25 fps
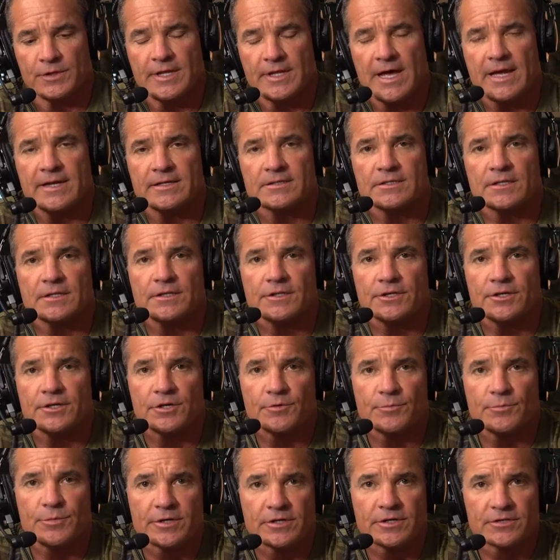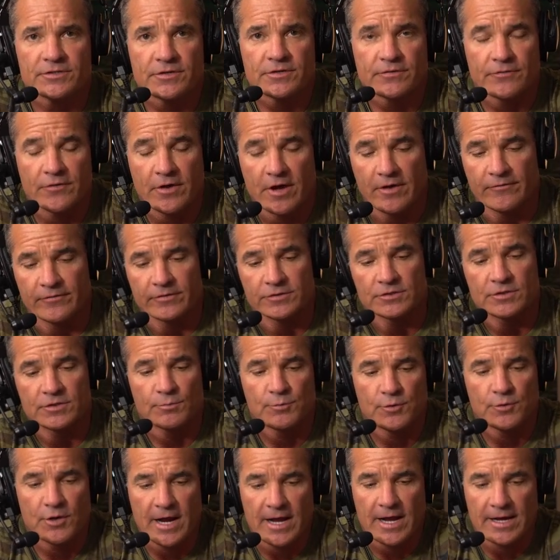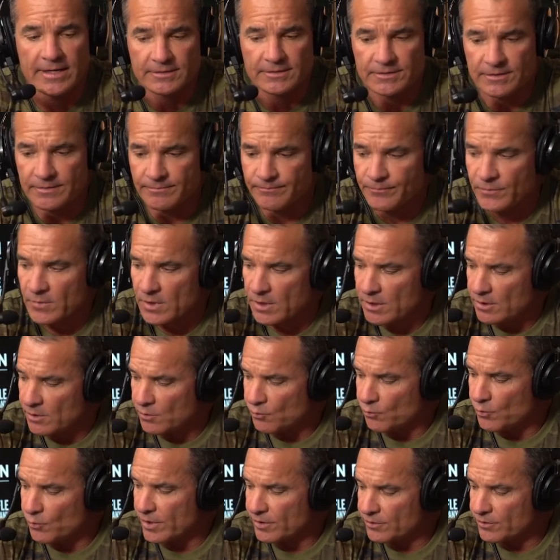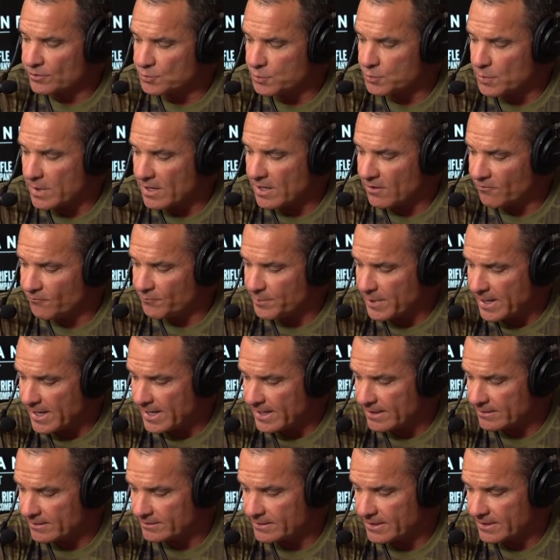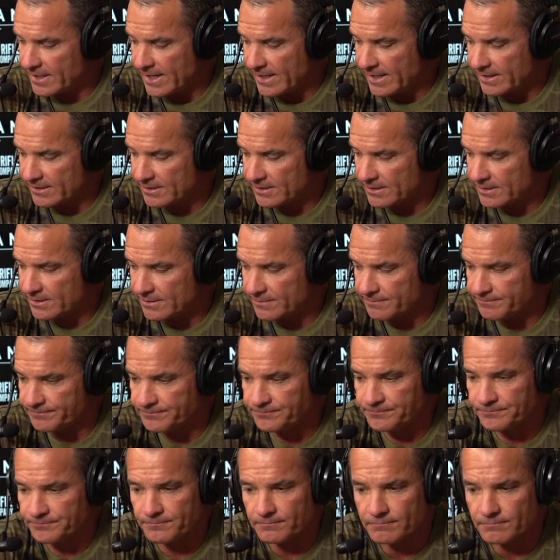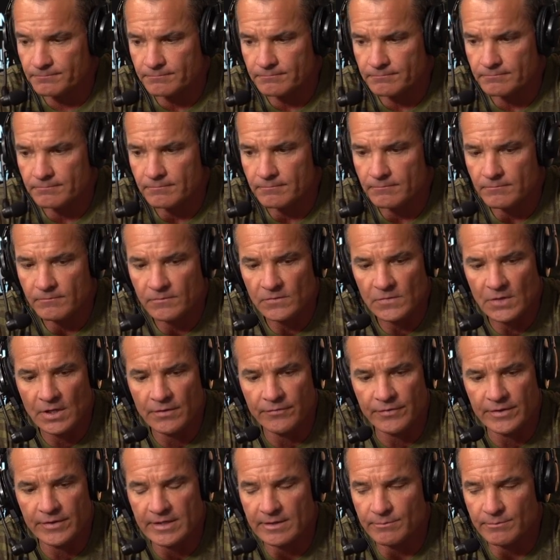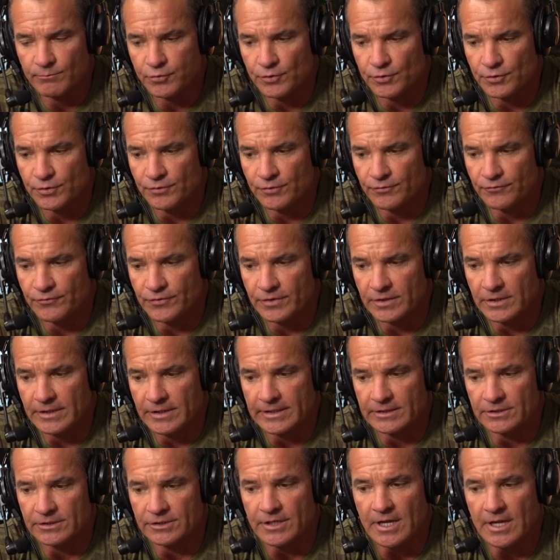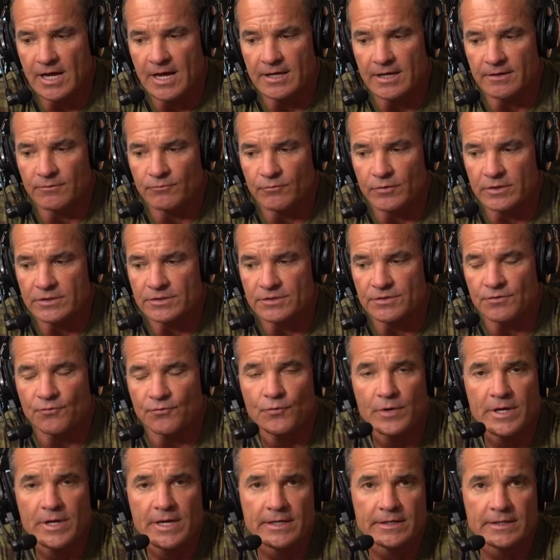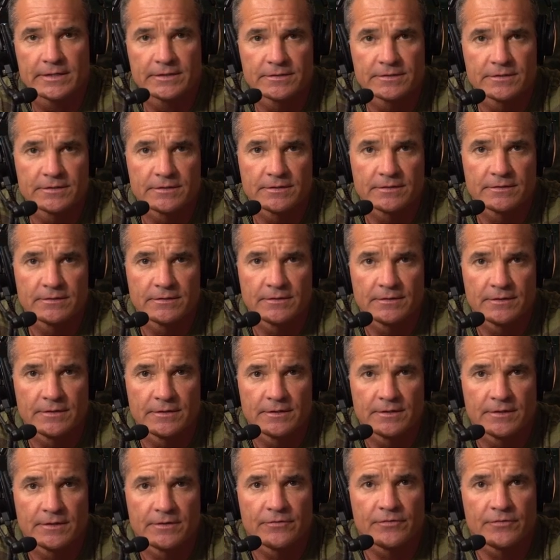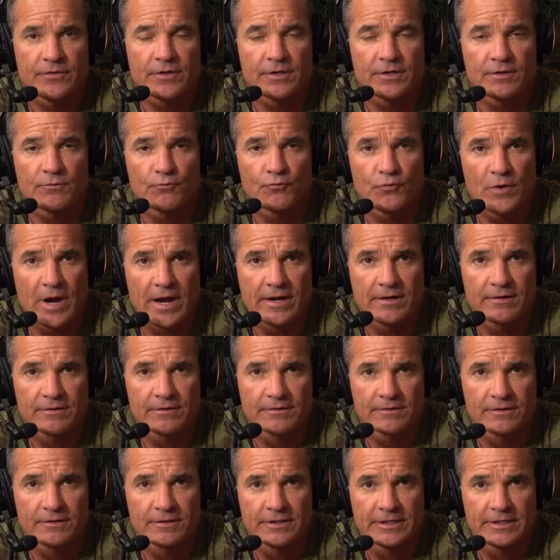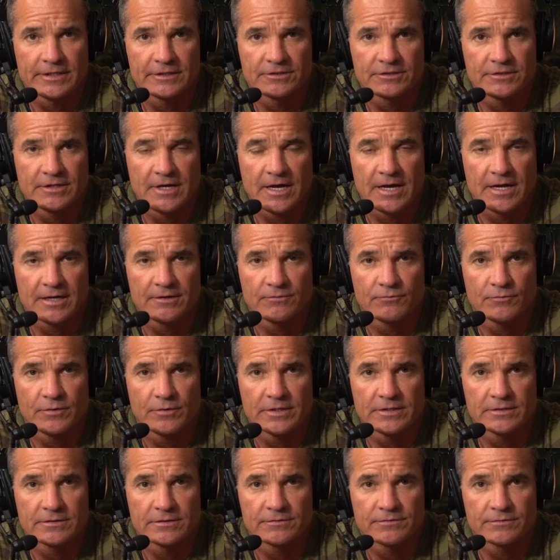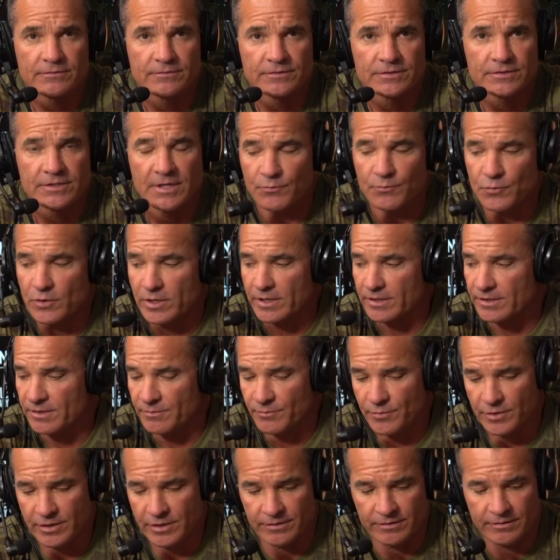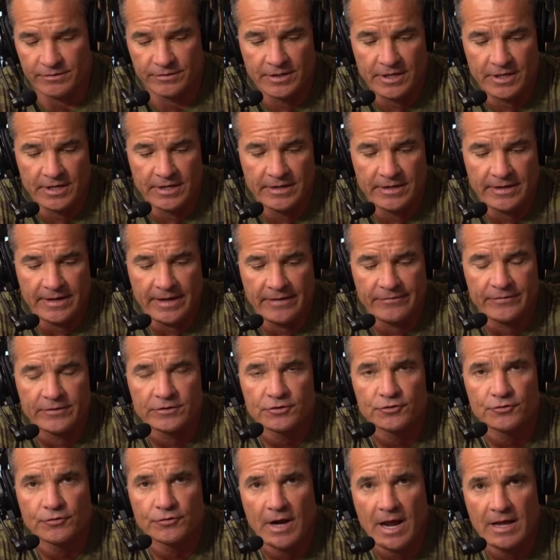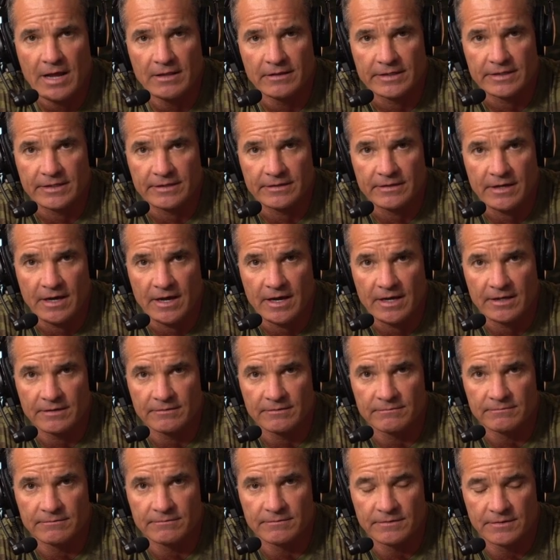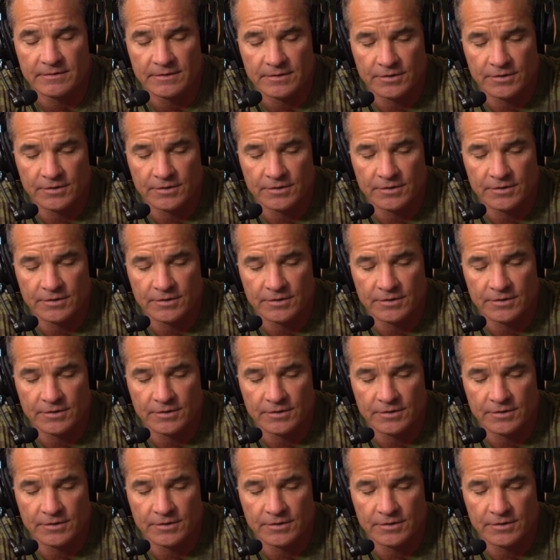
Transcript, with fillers: but that is a little bit of, su- of a surprise. With 12 pound test, the improved clinch knot was the weakest. The regular clinch knot was somewhere in the middle, and the trilene knot